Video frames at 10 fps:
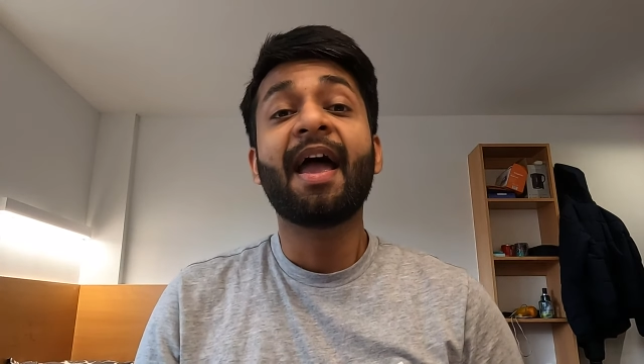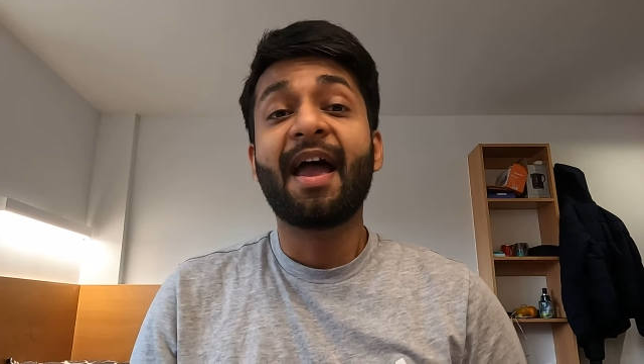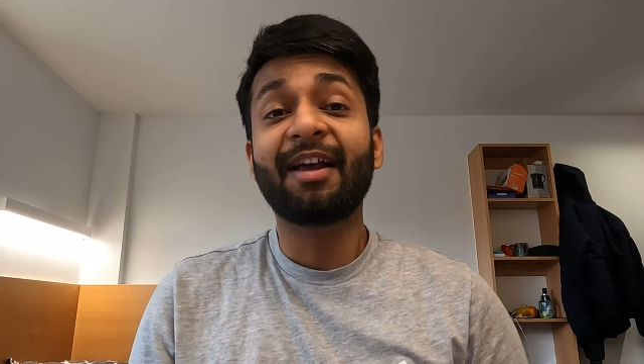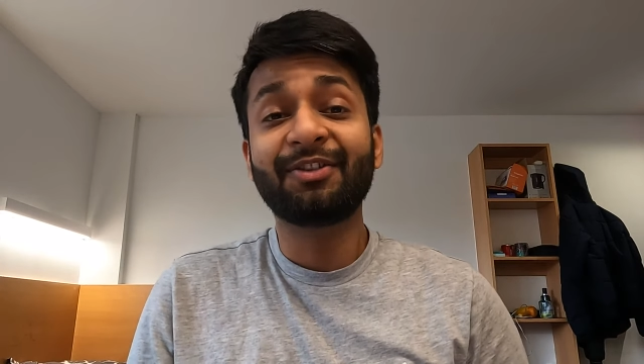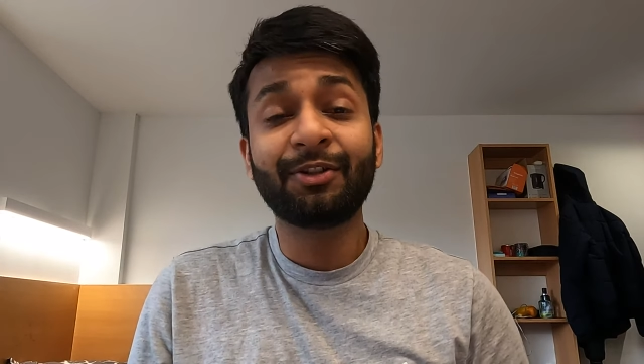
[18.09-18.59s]

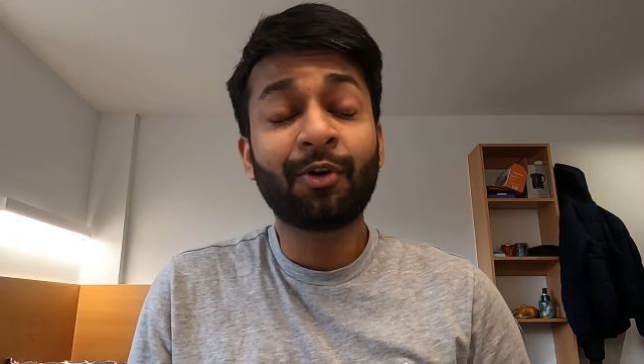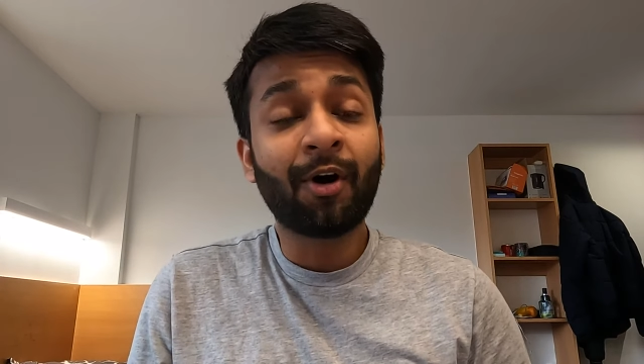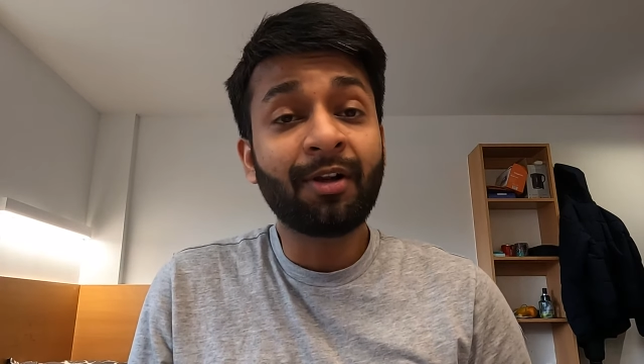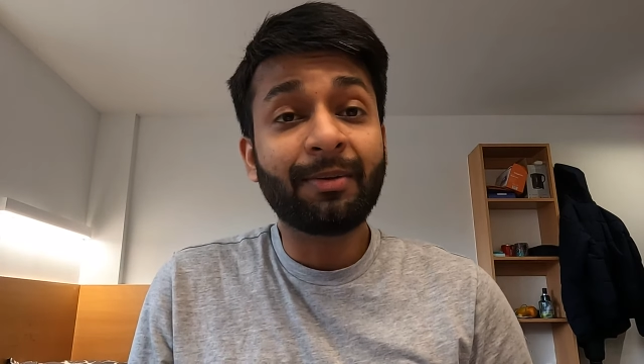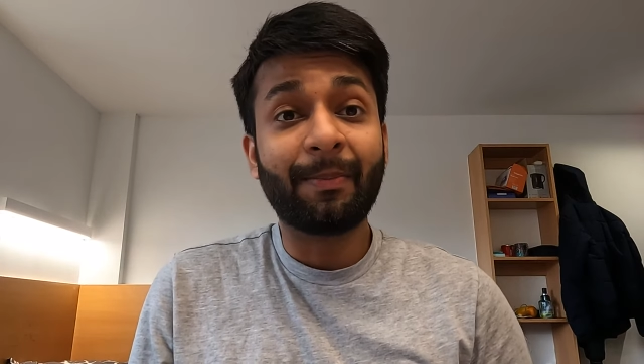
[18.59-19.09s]
As you
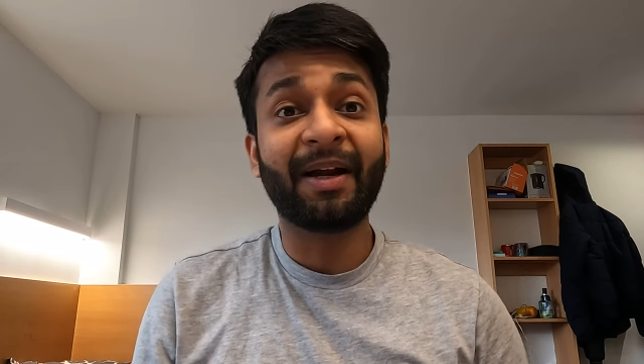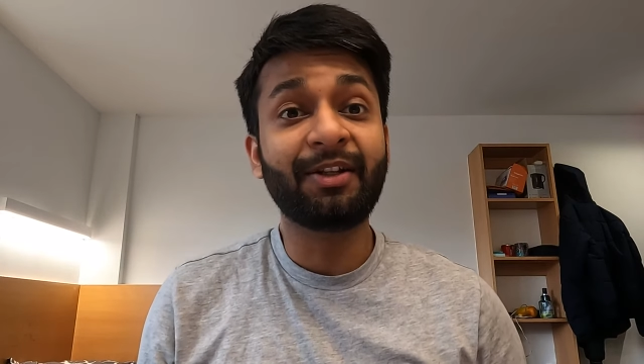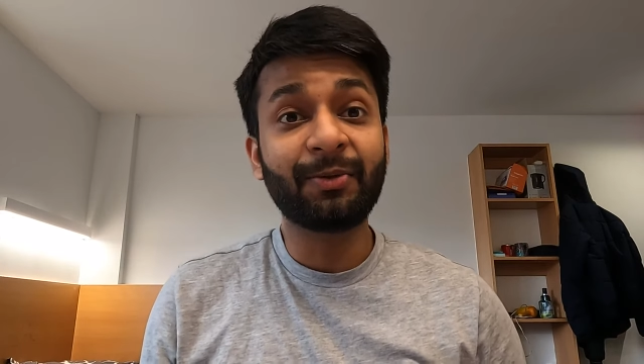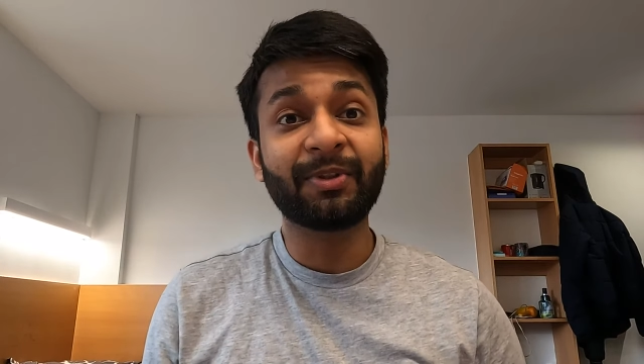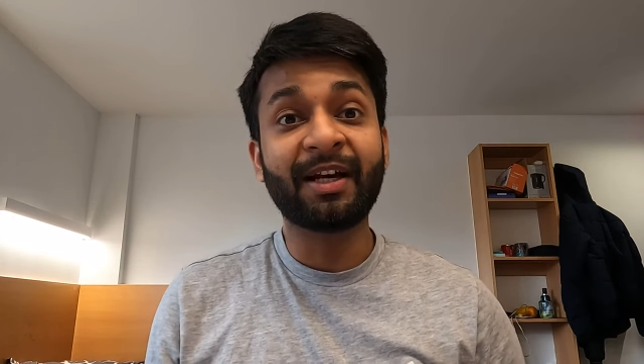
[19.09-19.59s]
all
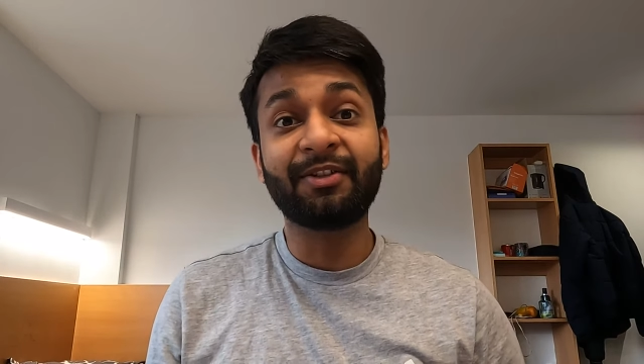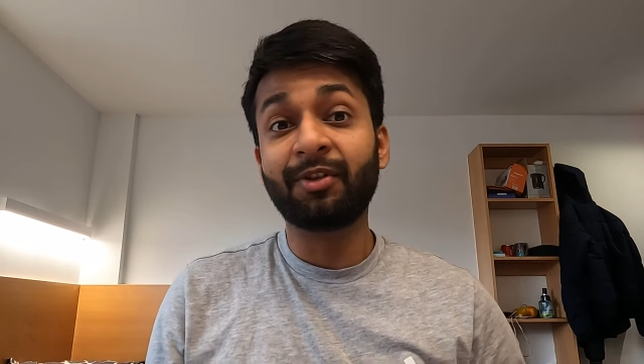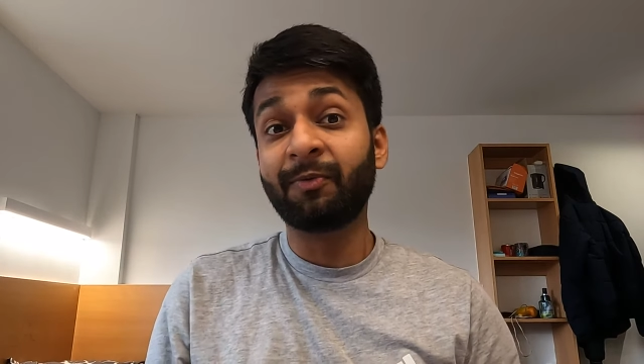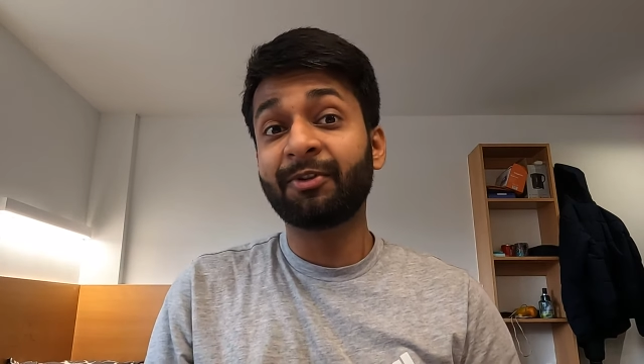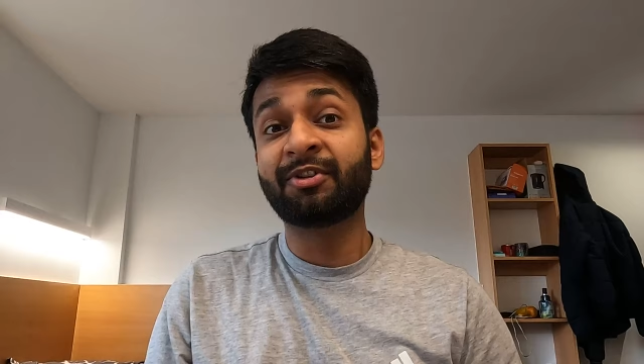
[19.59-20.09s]
might know that
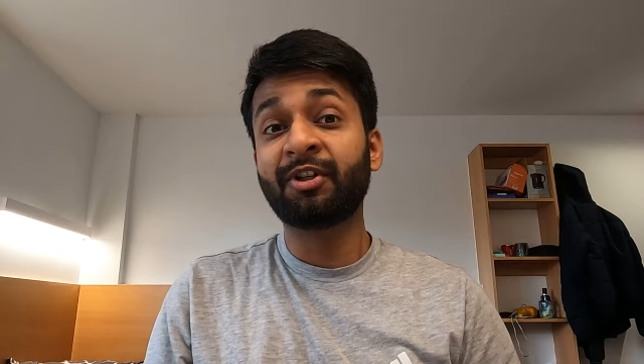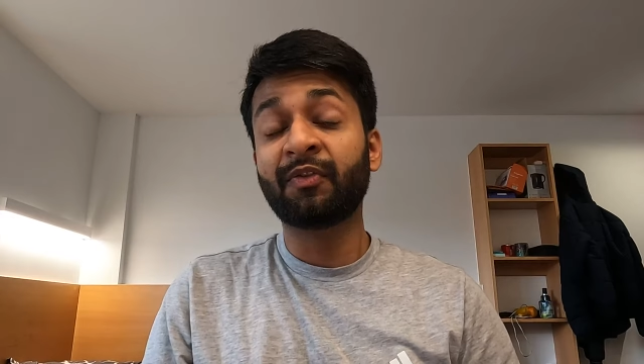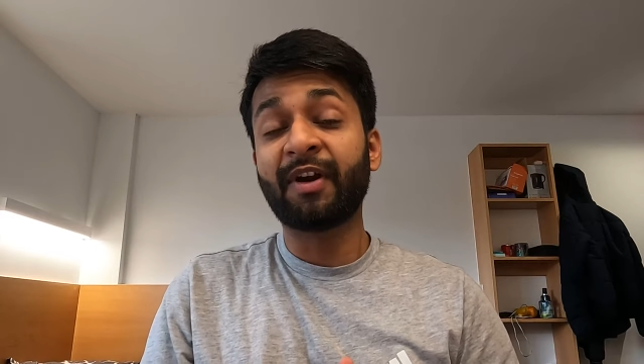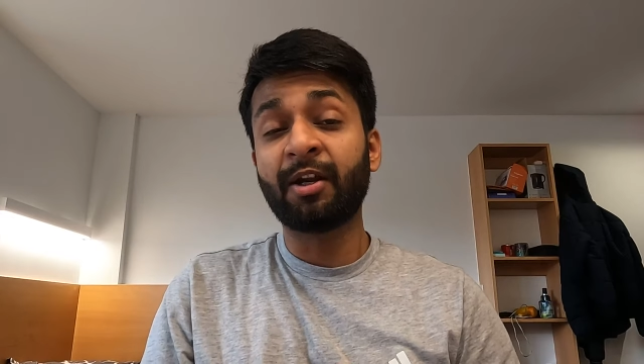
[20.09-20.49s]
University of